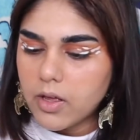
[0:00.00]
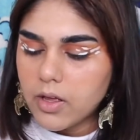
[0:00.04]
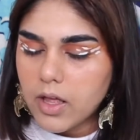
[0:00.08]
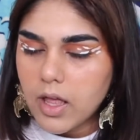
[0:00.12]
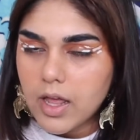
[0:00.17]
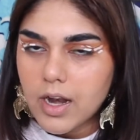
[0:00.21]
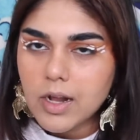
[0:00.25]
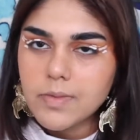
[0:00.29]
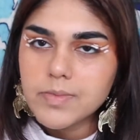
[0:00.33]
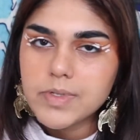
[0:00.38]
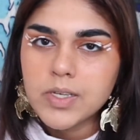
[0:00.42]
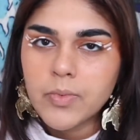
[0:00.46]

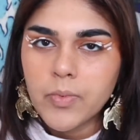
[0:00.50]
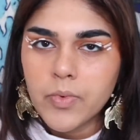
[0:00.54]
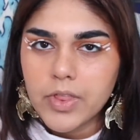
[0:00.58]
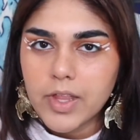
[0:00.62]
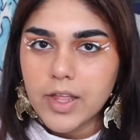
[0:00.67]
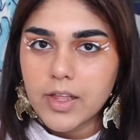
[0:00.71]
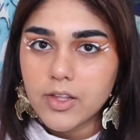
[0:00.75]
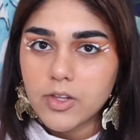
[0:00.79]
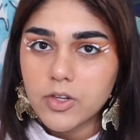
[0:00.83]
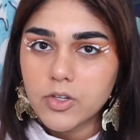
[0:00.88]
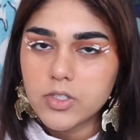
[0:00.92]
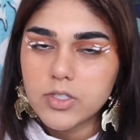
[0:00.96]
And I'm someone
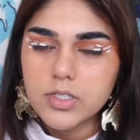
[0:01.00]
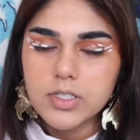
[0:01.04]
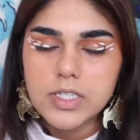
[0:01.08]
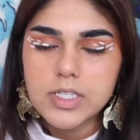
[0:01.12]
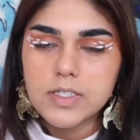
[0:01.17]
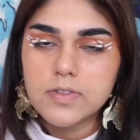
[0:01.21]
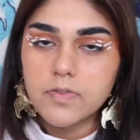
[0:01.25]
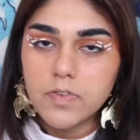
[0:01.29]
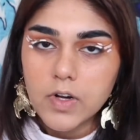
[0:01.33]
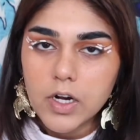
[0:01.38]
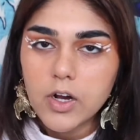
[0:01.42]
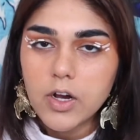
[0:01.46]
that usually
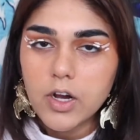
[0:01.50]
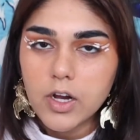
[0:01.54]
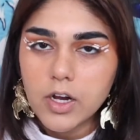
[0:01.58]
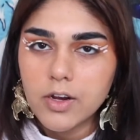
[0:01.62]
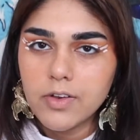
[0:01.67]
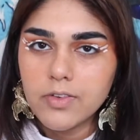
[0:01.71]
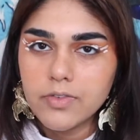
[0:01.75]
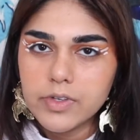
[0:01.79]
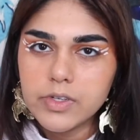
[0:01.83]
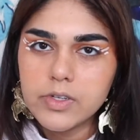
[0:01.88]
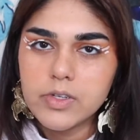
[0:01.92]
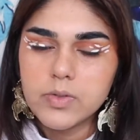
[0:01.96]
is very
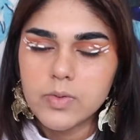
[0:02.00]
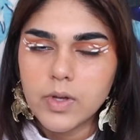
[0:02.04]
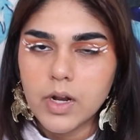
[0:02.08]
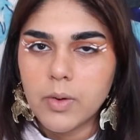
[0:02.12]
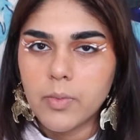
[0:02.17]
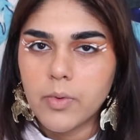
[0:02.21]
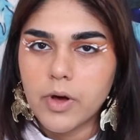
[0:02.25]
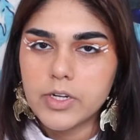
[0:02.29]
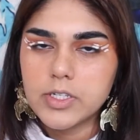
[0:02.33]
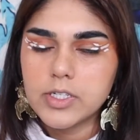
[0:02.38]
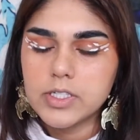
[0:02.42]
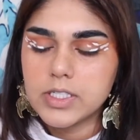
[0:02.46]
confused when I'm
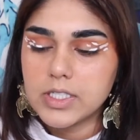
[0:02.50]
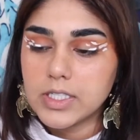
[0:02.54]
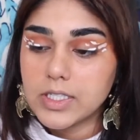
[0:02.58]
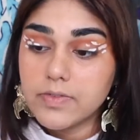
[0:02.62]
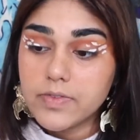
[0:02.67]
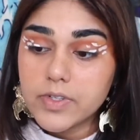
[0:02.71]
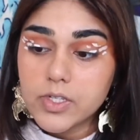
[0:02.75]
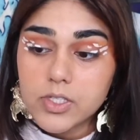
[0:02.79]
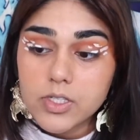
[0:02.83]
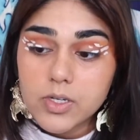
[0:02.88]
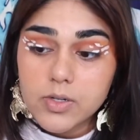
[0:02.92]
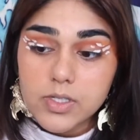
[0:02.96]
watching
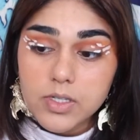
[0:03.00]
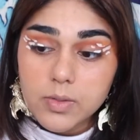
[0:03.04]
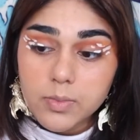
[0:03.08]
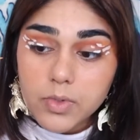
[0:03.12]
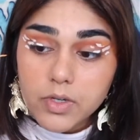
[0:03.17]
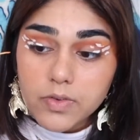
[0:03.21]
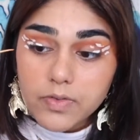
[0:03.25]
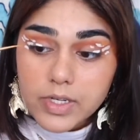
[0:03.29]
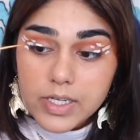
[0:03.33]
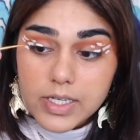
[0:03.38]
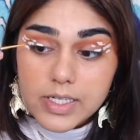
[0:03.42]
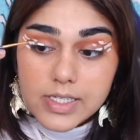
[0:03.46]
TV shows and
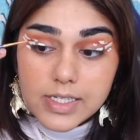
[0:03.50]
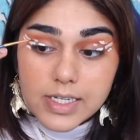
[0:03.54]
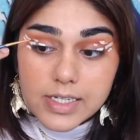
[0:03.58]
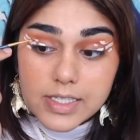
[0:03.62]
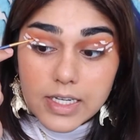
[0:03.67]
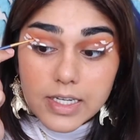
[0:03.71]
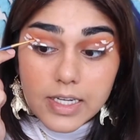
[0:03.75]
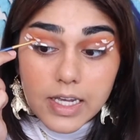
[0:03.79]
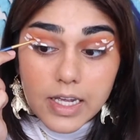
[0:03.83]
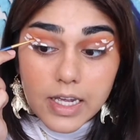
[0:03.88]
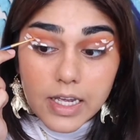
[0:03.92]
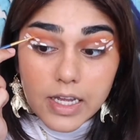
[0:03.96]
movies because
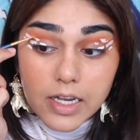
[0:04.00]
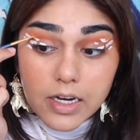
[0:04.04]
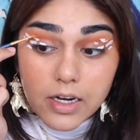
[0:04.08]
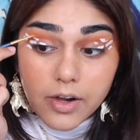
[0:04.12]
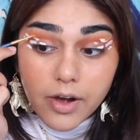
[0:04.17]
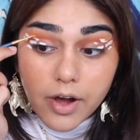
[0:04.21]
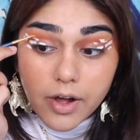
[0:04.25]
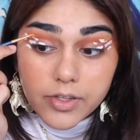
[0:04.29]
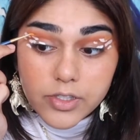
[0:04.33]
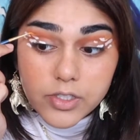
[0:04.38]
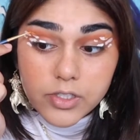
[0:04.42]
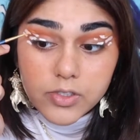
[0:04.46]
I can't
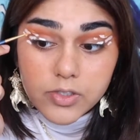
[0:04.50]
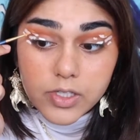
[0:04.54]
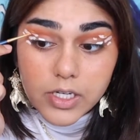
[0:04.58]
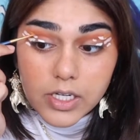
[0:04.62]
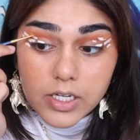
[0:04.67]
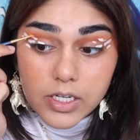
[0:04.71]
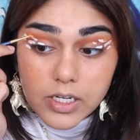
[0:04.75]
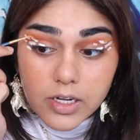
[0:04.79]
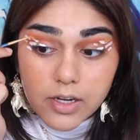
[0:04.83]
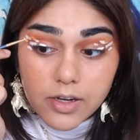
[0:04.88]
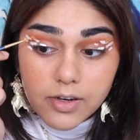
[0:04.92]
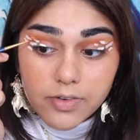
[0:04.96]
concentrate
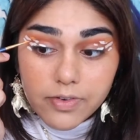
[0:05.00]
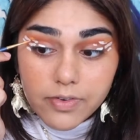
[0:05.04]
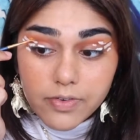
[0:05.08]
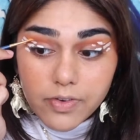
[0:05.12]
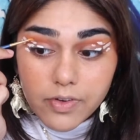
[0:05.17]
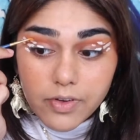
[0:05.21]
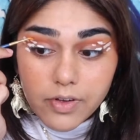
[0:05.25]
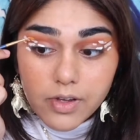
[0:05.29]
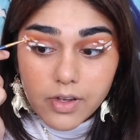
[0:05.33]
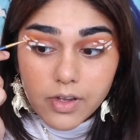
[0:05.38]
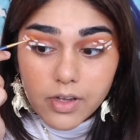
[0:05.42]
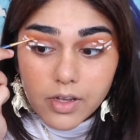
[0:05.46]
enough
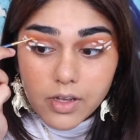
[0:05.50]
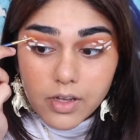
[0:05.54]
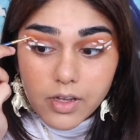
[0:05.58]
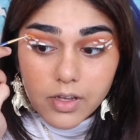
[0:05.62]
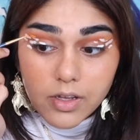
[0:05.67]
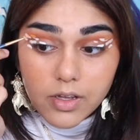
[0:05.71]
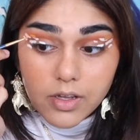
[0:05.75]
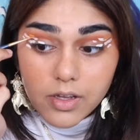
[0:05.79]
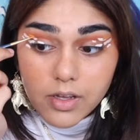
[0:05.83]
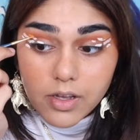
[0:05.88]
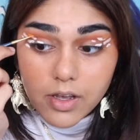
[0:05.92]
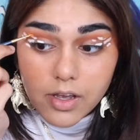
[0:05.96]

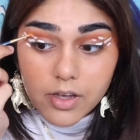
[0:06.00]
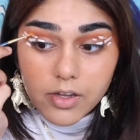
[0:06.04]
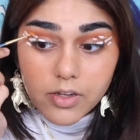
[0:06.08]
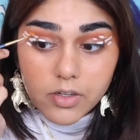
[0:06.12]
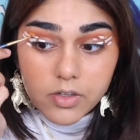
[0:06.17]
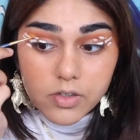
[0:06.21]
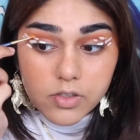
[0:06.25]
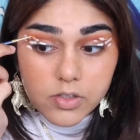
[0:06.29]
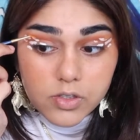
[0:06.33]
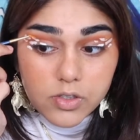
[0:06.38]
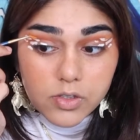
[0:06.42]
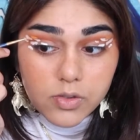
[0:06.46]

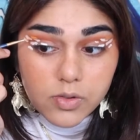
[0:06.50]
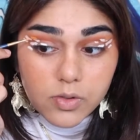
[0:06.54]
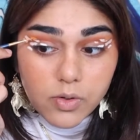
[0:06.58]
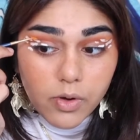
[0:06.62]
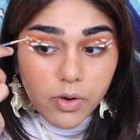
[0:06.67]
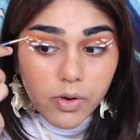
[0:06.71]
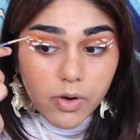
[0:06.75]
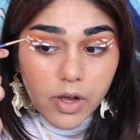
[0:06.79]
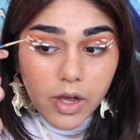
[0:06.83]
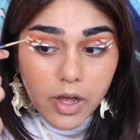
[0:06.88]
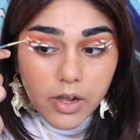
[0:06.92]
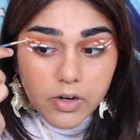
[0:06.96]

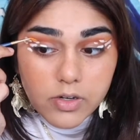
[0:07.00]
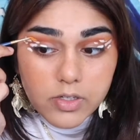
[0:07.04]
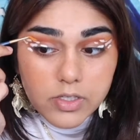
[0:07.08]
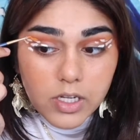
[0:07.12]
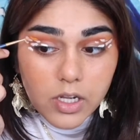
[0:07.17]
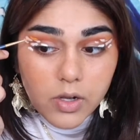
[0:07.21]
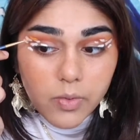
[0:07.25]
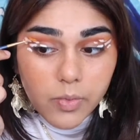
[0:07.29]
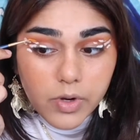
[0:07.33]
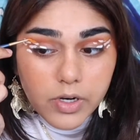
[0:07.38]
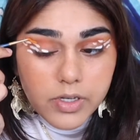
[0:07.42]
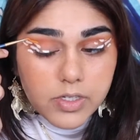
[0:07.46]
to
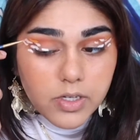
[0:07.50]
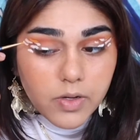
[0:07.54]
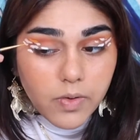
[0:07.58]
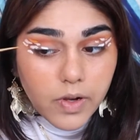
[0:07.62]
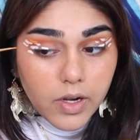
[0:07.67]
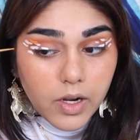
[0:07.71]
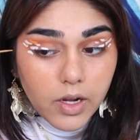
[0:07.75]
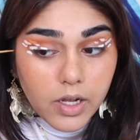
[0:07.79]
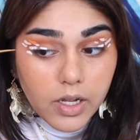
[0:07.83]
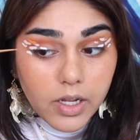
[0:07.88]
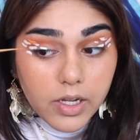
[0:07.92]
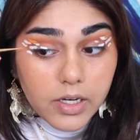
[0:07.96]
understand what is going
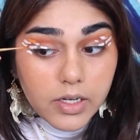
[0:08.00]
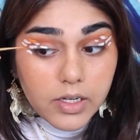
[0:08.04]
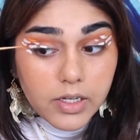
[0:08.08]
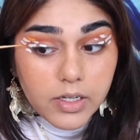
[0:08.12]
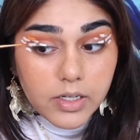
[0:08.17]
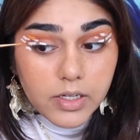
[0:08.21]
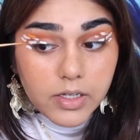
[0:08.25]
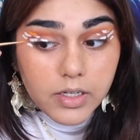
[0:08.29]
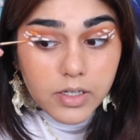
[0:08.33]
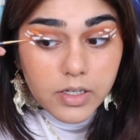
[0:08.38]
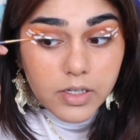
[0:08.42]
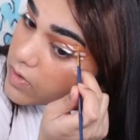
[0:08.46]
on.
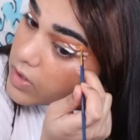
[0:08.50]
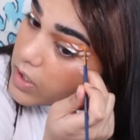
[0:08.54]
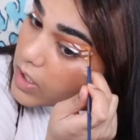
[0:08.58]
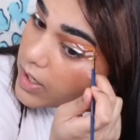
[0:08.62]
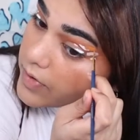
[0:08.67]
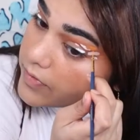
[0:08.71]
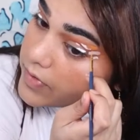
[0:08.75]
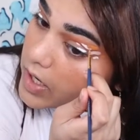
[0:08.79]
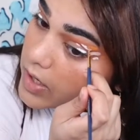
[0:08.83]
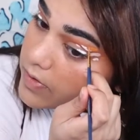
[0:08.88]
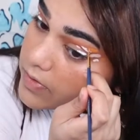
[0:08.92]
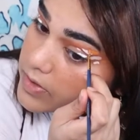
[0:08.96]

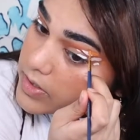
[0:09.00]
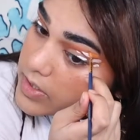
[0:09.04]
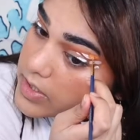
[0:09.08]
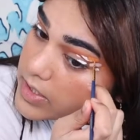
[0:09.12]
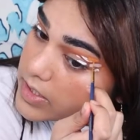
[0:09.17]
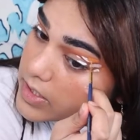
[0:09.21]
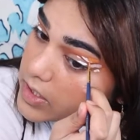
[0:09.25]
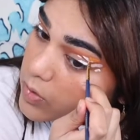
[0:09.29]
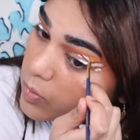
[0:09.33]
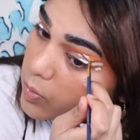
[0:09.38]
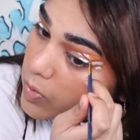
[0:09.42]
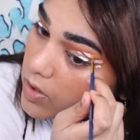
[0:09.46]
I've never
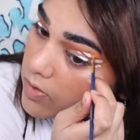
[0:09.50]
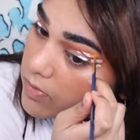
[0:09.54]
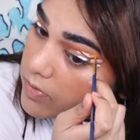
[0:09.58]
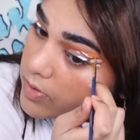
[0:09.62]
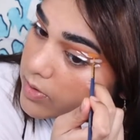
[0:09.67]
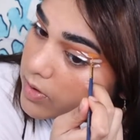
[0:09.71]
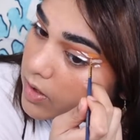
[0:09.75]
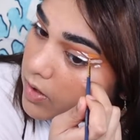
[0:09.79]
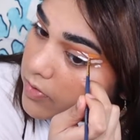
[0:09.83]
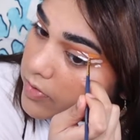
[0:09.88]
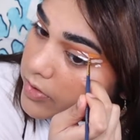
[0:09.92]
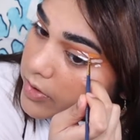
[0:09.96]
seen One
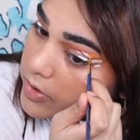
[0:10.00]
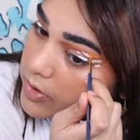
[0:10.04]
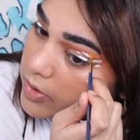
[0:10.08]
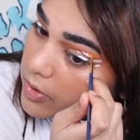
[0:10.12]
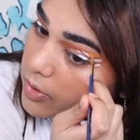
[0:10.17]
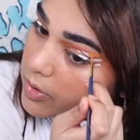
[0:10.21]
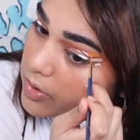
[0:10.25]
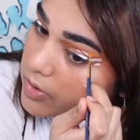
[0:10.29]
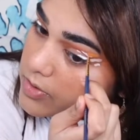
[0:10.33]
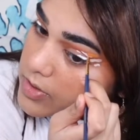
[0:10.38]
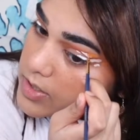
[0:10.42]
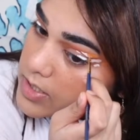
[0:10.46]
Flew Over the
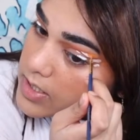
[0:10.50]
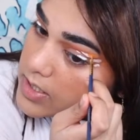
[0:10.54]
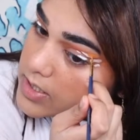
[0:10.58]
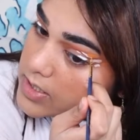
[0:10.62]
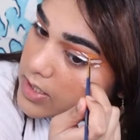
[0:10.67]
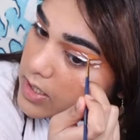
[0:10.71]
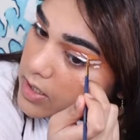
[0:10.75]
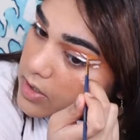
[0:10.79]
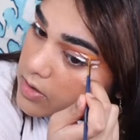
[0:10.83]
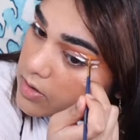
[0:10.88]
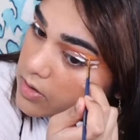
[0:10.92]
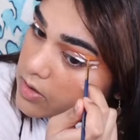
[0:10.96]
Cuckoo's Nest
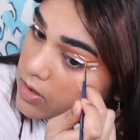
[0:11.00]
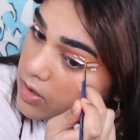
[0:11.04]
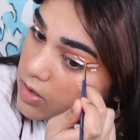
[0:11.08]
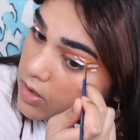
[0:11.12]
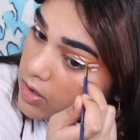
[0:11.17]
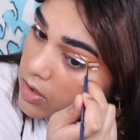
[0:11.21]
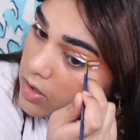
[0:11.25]
though.